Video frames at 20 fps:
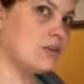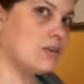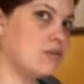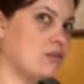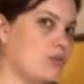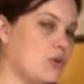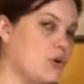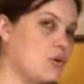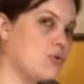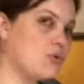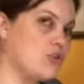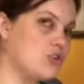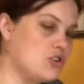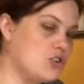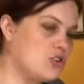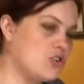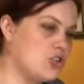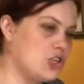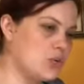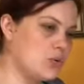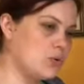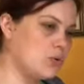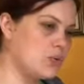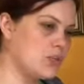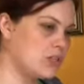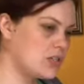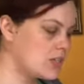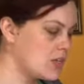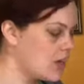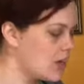fruit
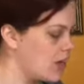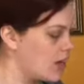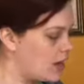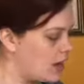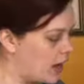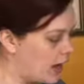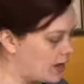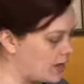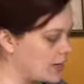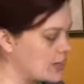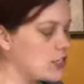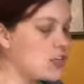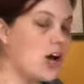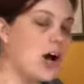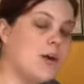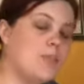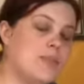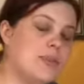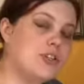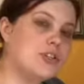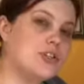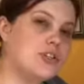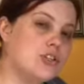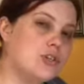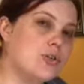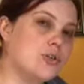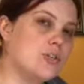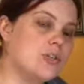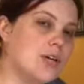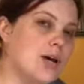juice, and I topped the
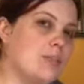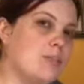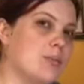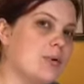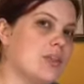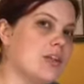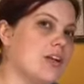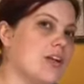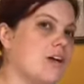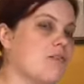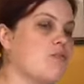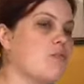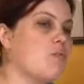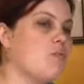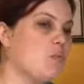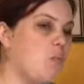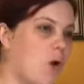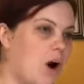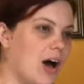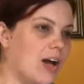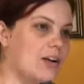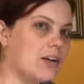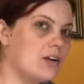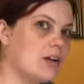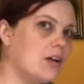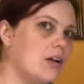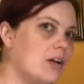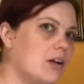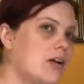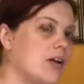juice up with enough
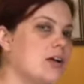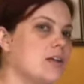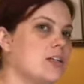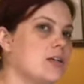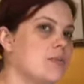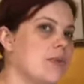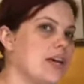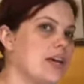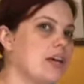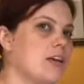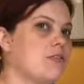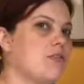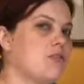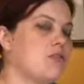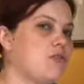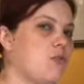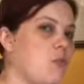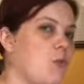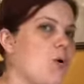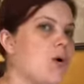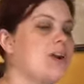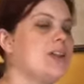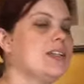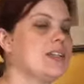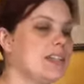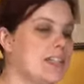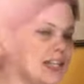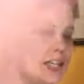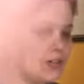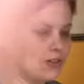water to make it four
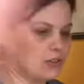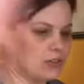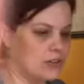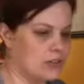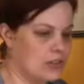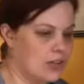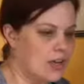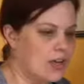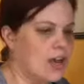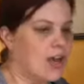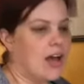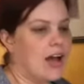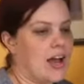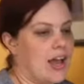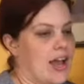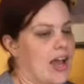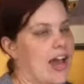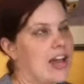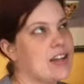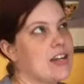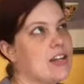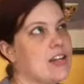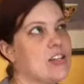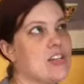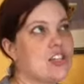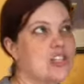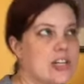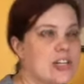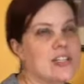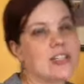liters. I had
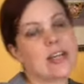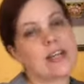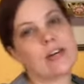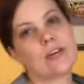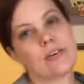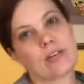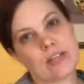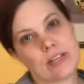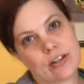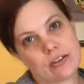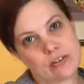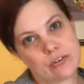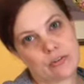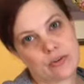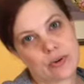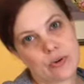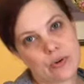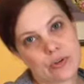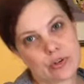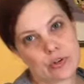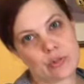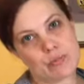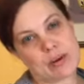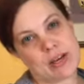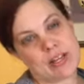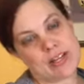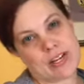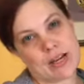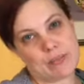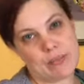just under a liter of fruit juice by the
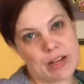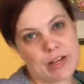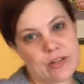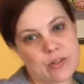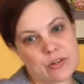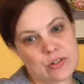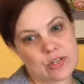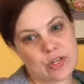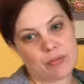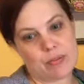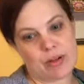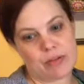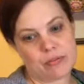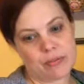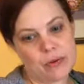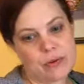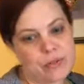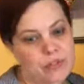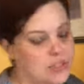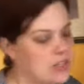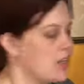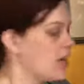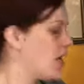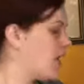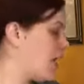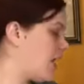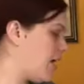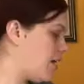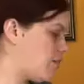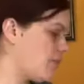time I juiced all my fruits.
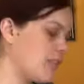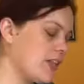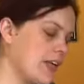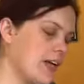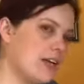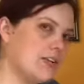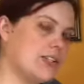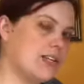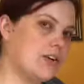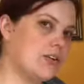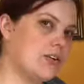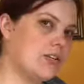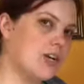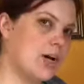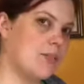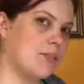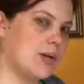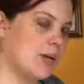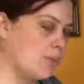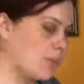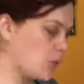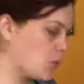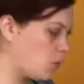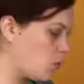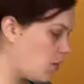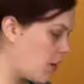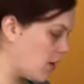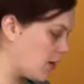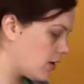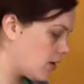Everything else here is topped up with
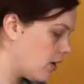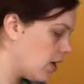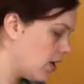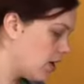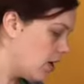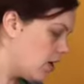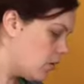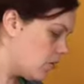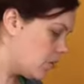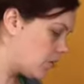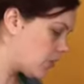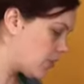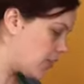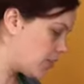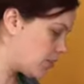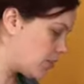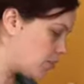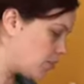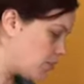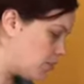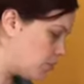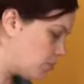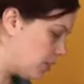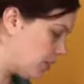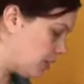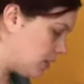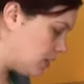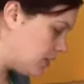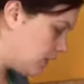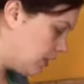water. We've got the fruit
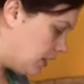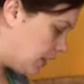peel